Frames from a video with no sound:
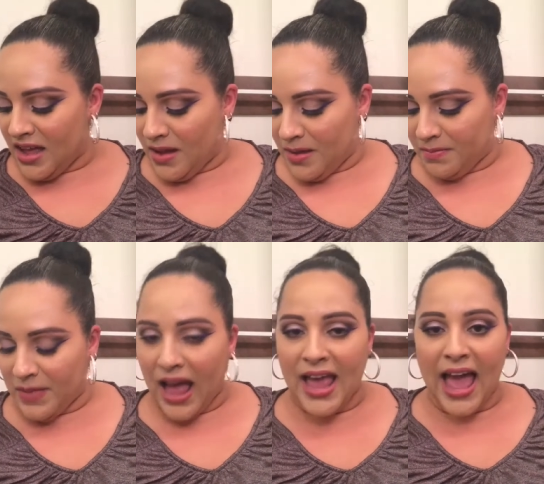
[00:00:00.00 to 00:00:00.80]
um,
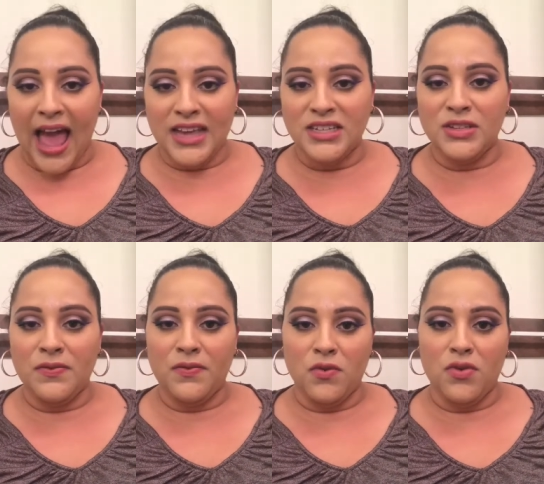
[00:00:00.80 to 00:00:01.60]
I asked
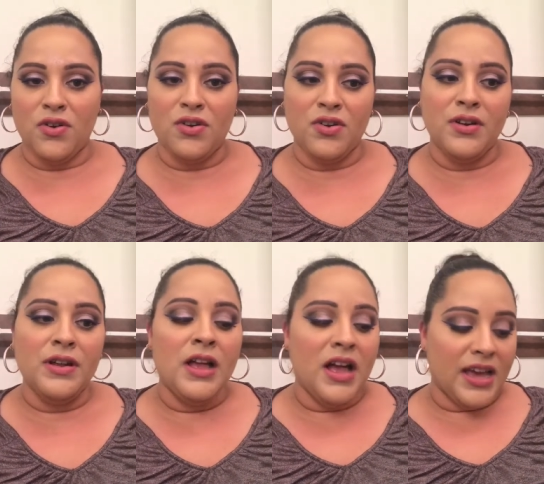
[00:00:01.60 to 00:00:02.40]
for
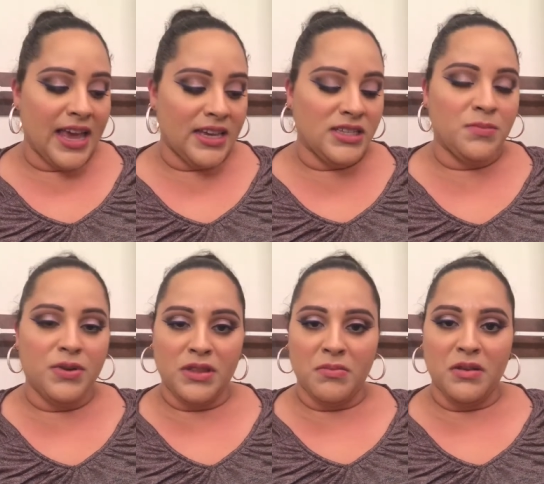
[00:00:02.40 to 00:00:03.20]
a case to
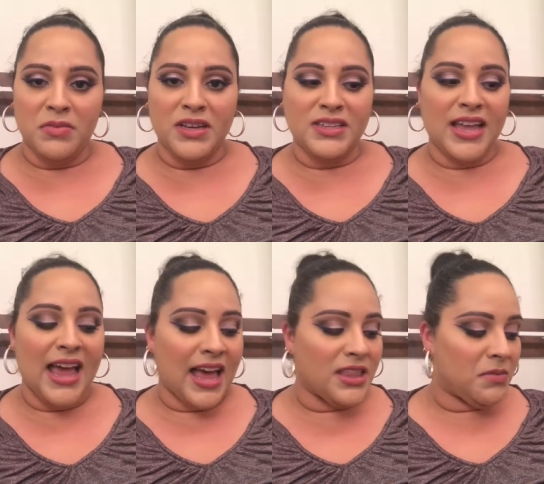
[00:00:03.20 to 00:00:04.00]
put them in because I
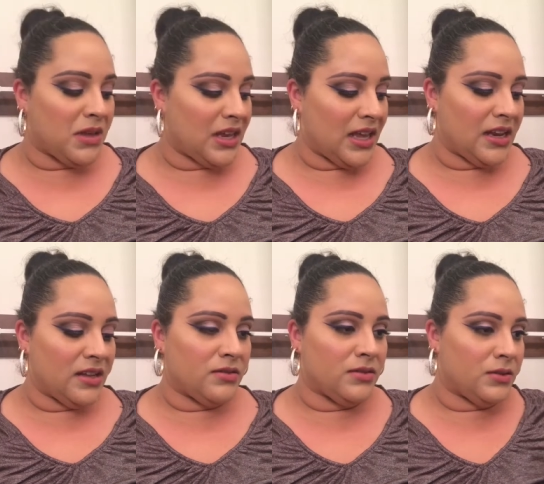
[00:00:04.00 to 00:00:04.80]
had them in a
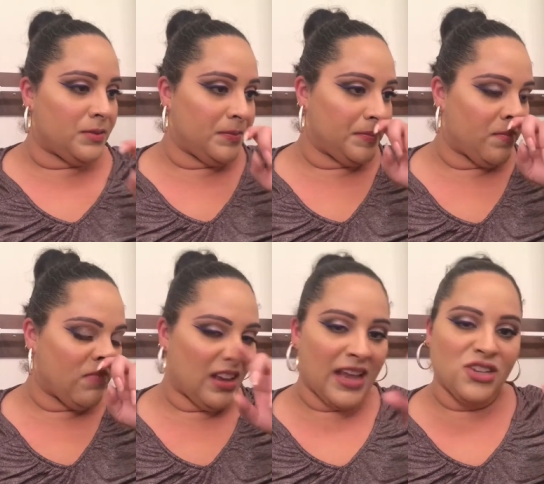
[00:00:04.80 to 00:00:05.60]
little
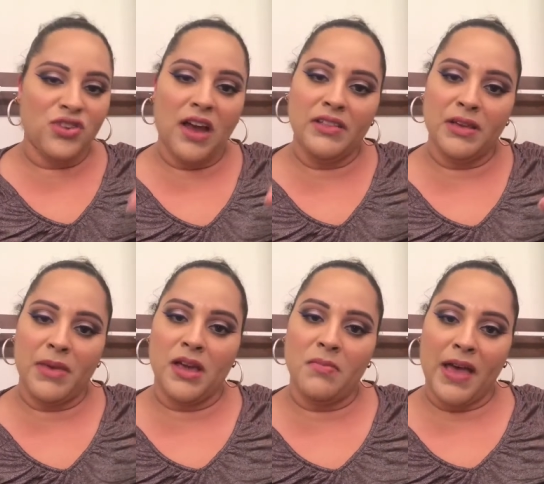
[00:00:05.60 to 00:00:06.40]
like traveling
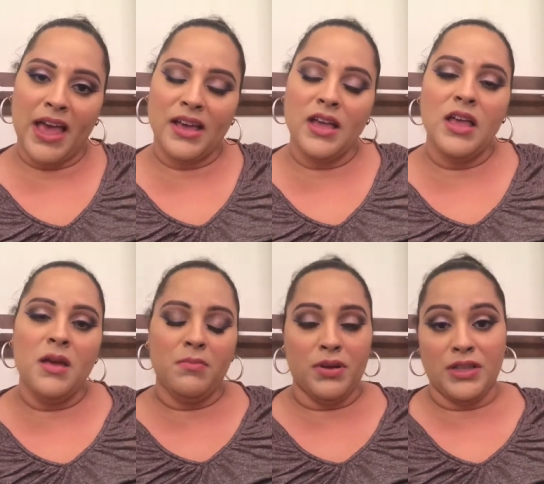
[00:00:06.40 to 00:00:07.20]
makeup bag,
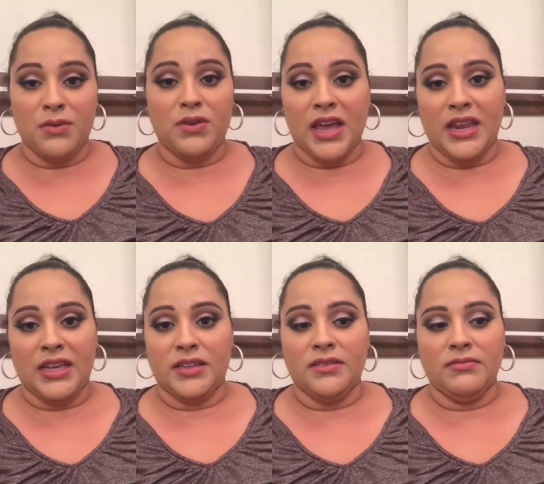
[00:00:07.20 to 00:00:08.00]
but they were
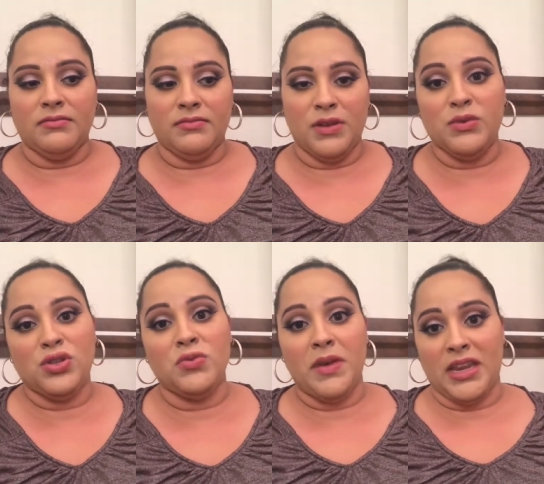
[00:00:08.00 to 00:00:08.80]
getting, it was
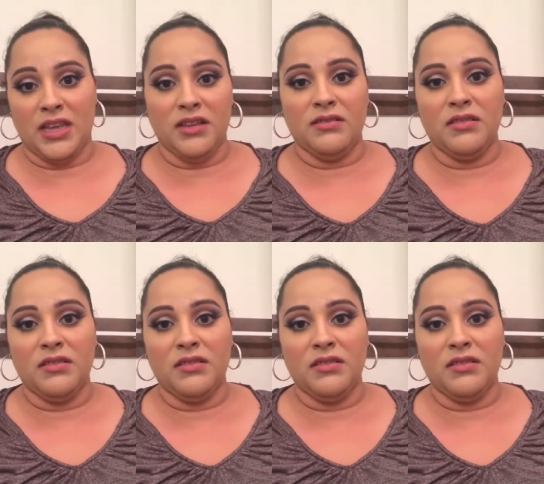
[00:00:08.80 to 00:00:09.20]
too many